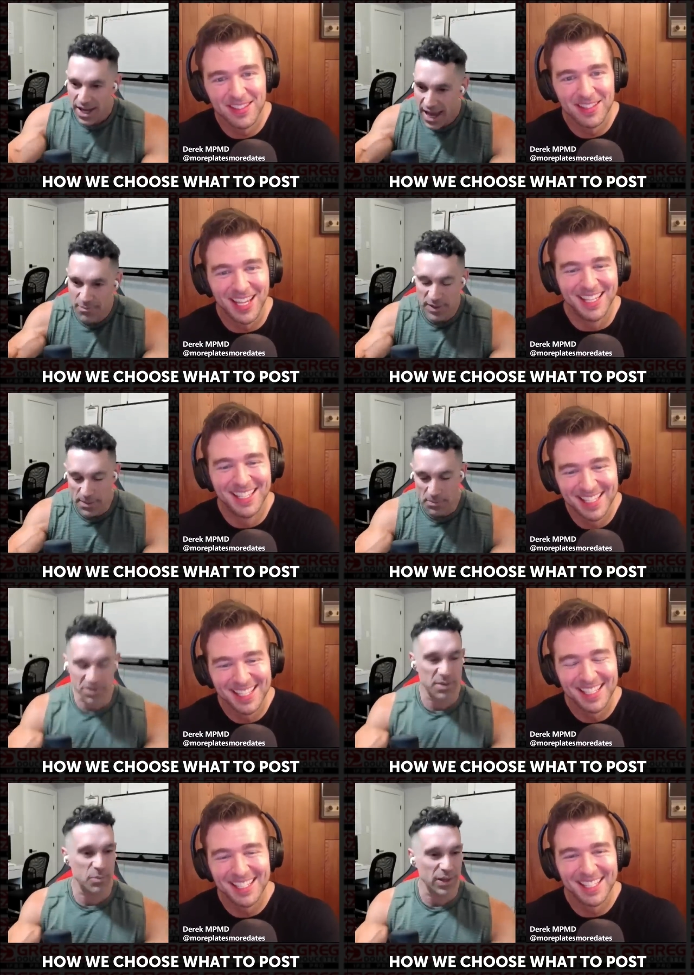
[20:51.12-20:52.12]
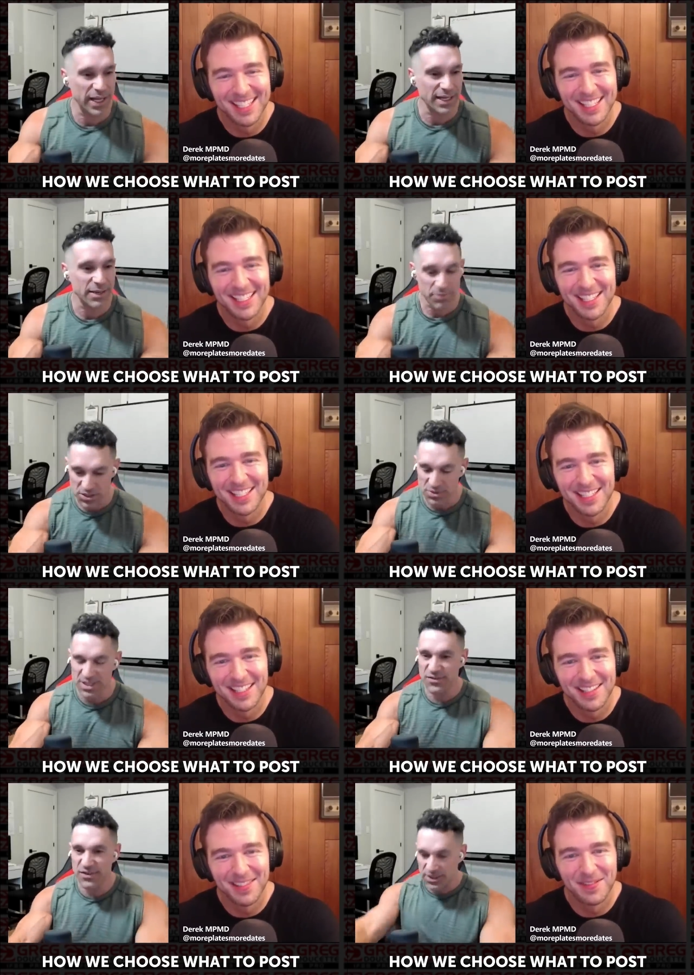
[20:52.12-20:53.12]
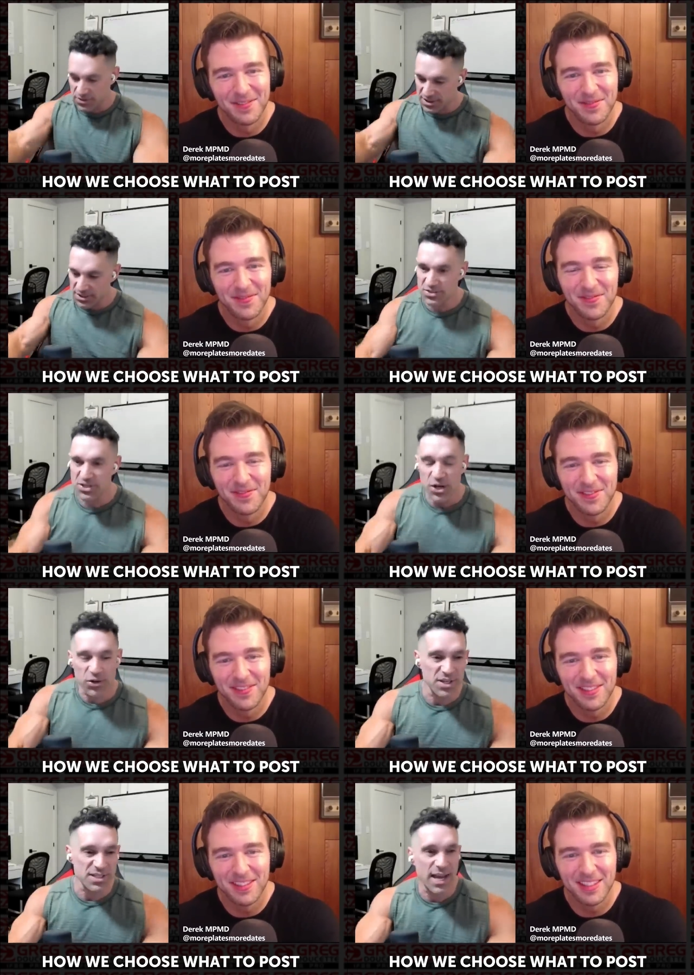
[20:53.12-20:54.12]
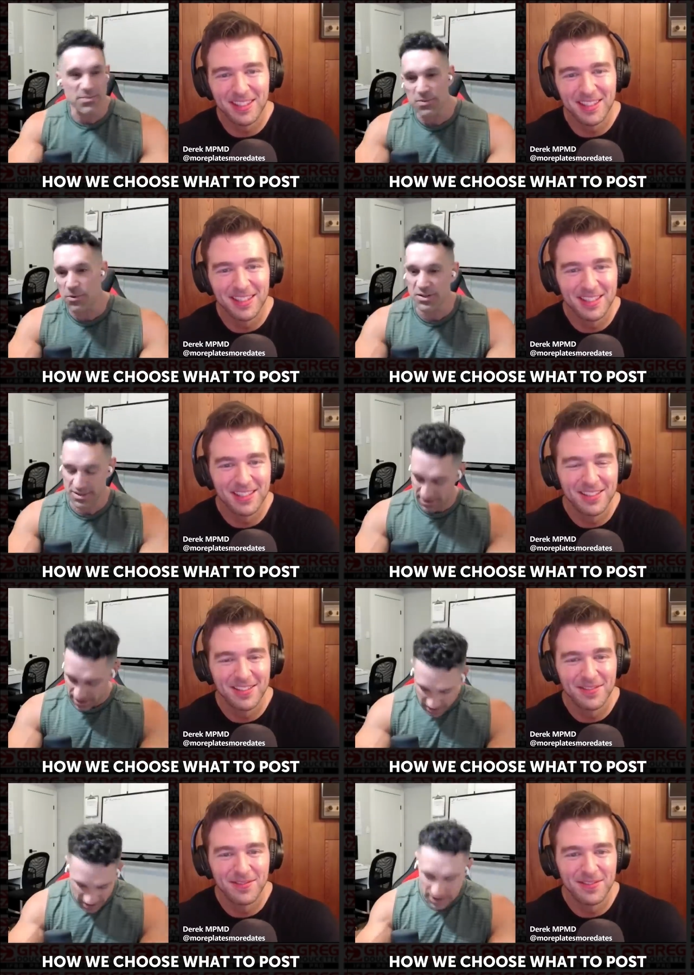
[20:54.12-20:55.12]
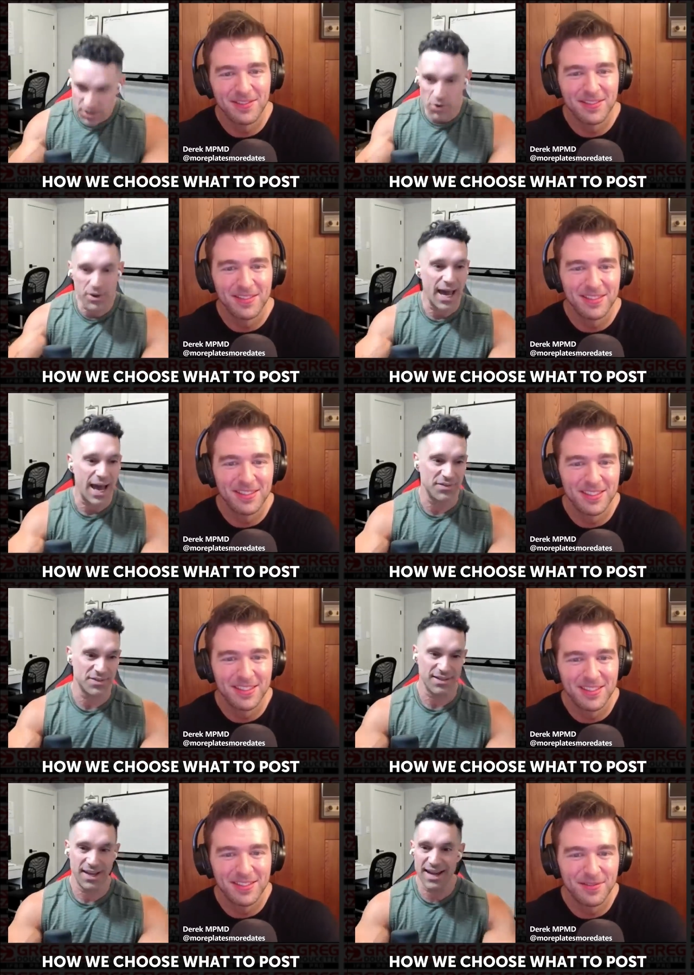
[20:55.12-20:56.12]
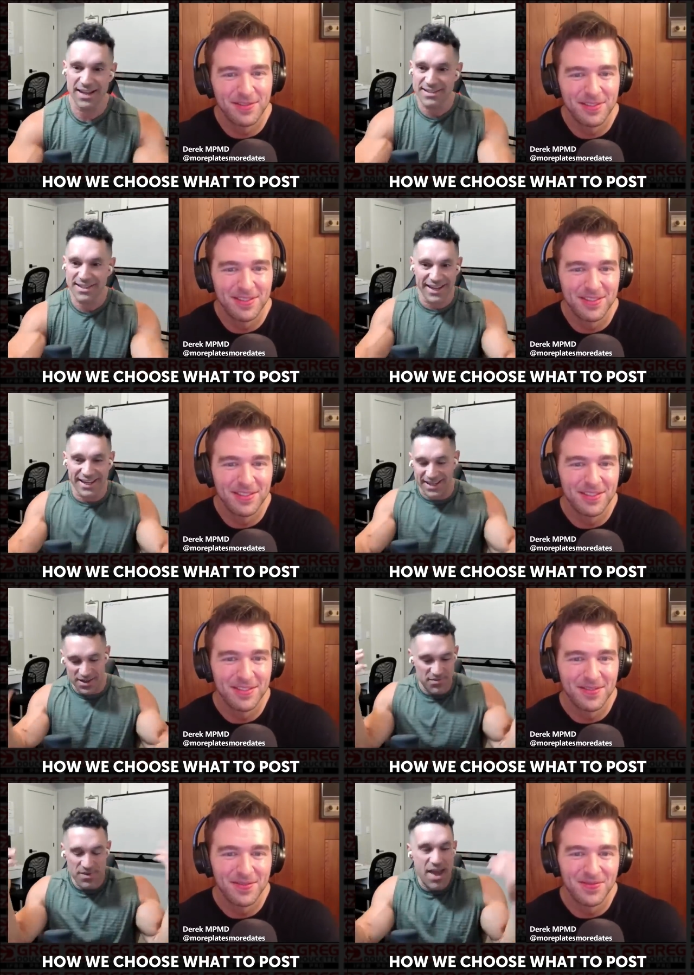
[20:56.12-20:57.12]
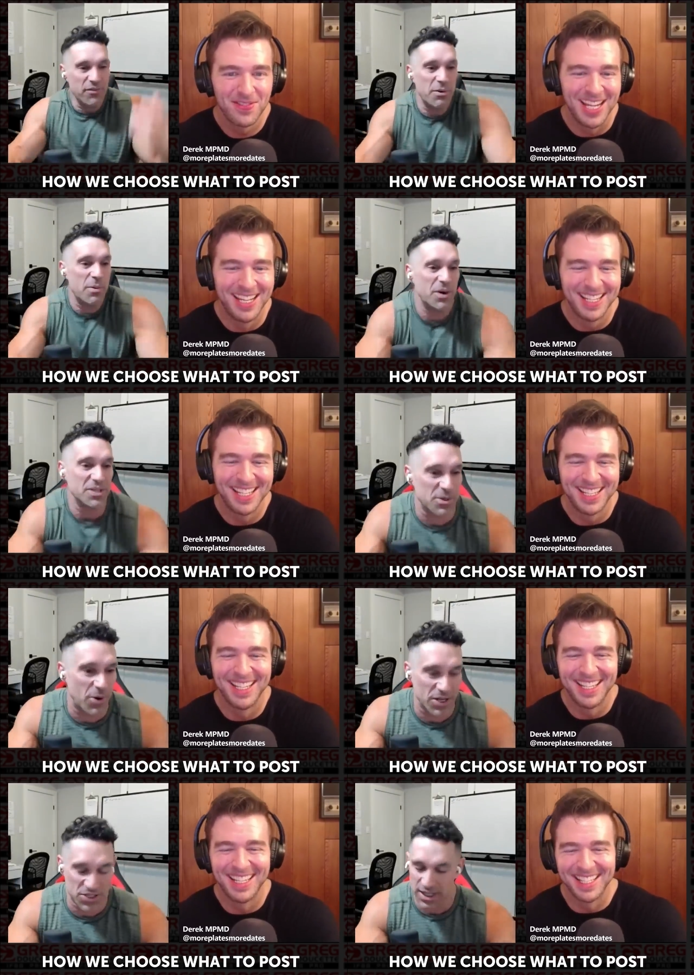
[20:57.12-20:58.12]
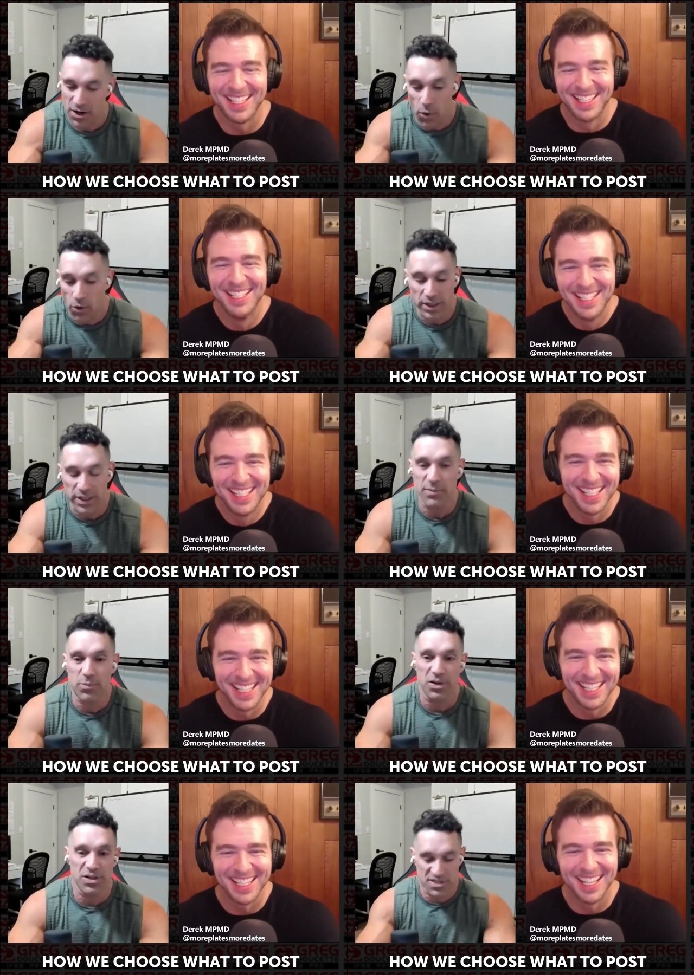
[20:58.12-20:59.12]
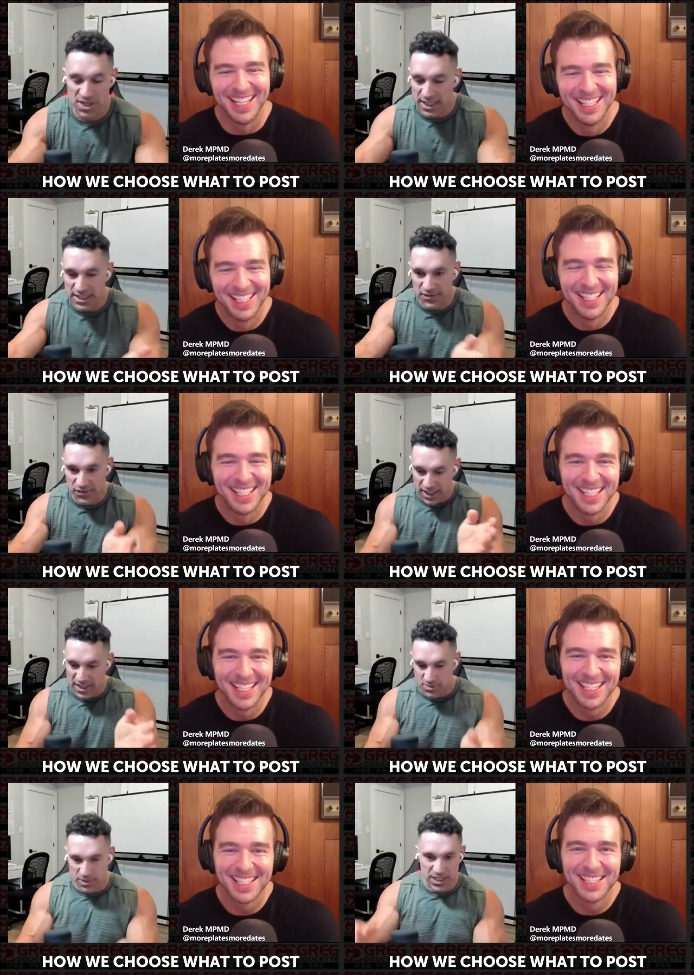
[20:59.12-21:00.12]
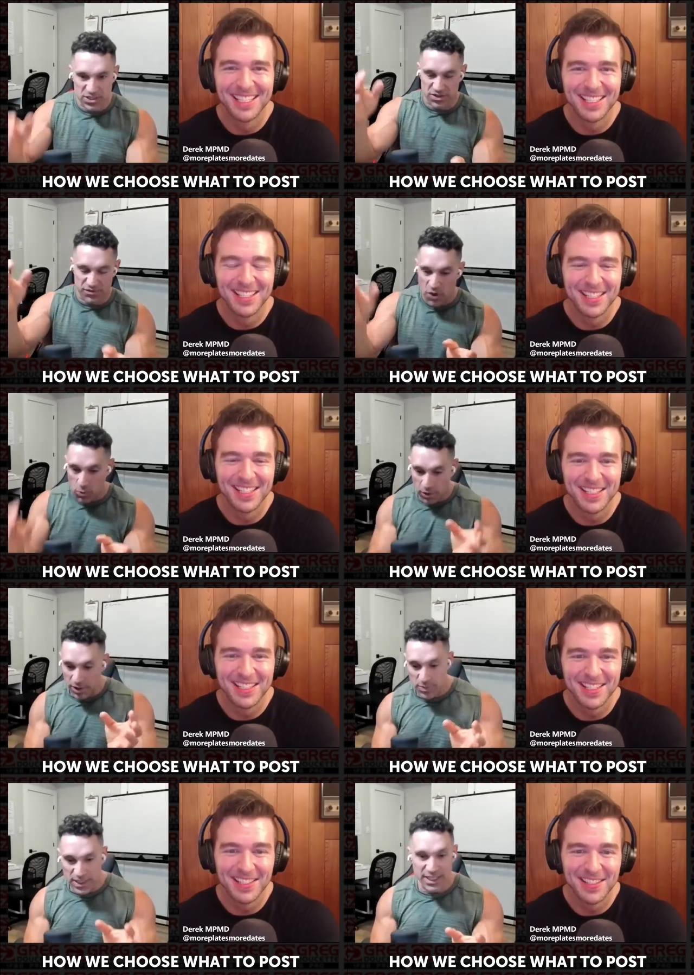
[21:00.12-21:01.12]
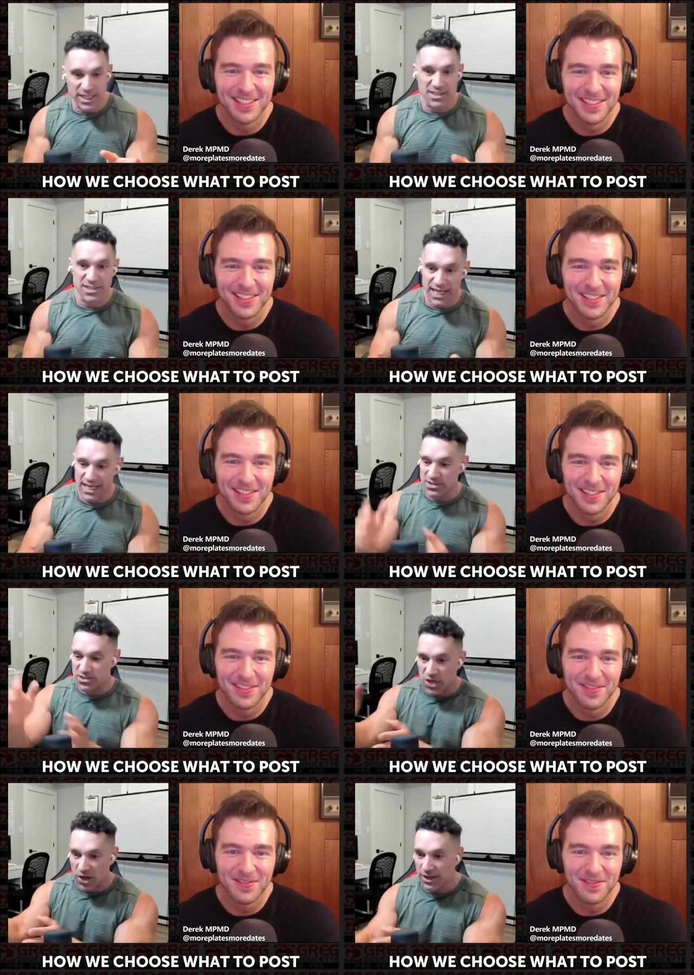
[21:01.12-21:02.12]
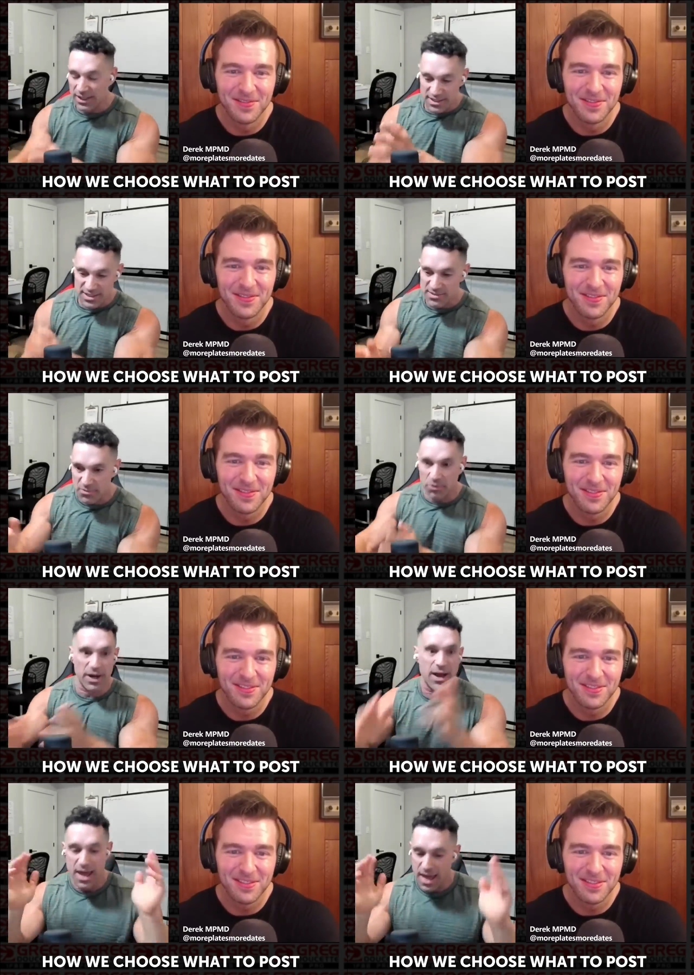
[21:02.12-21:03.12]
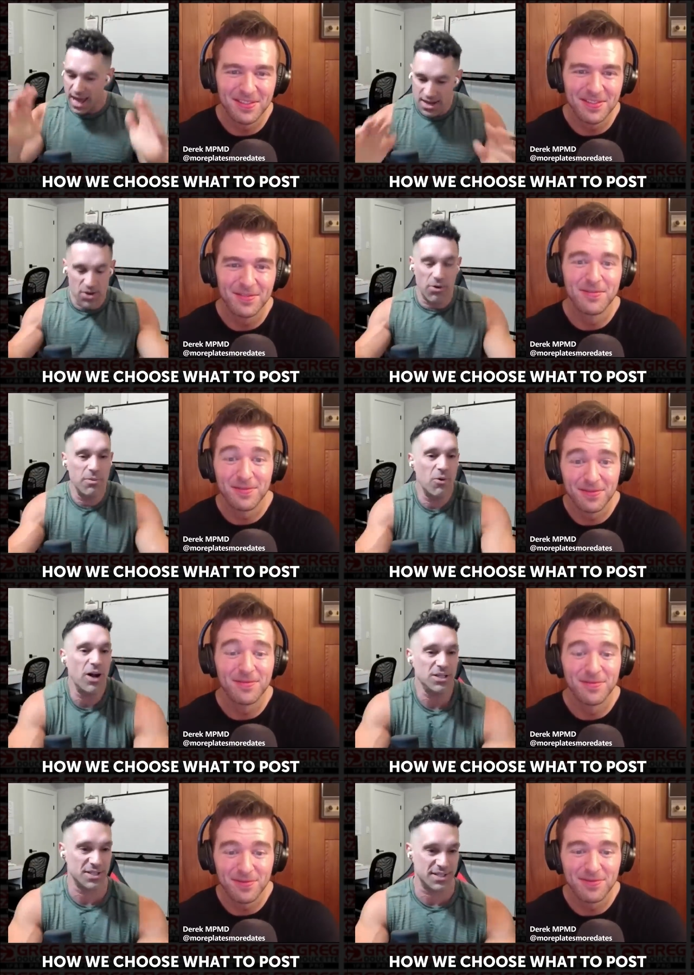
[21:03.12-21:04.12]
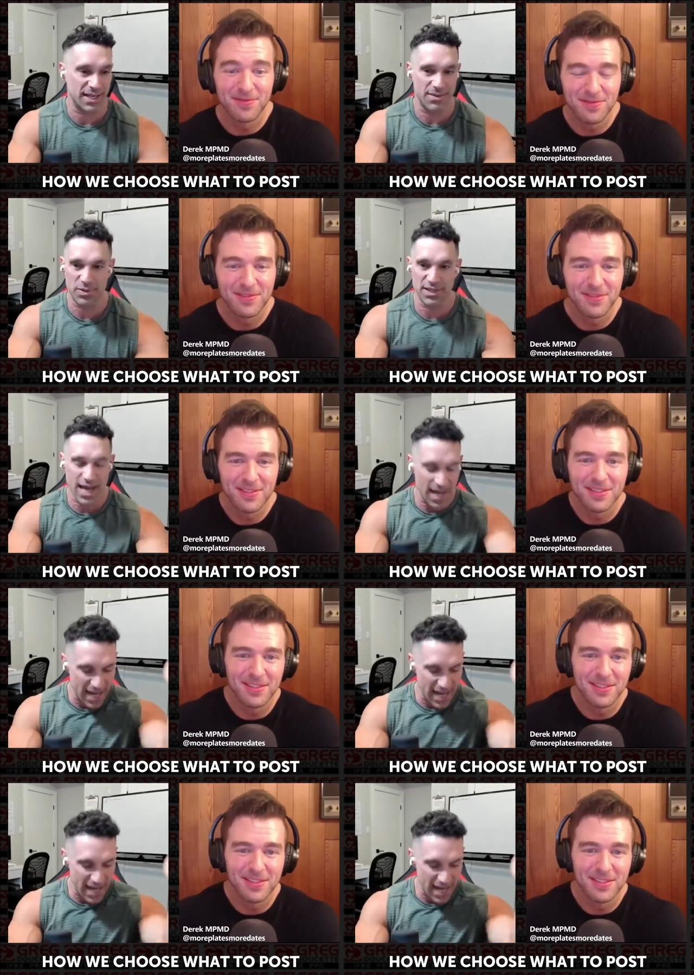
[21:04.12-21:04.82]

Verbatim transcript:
Speaker 1: and people complain that we do these videos. Here's Chris Hemsworth's got no calves. And it's like, Everyone wants to watch it, or you could put a scientific explanation of what PEDs to take to target this, what, and no one watches it. But yet,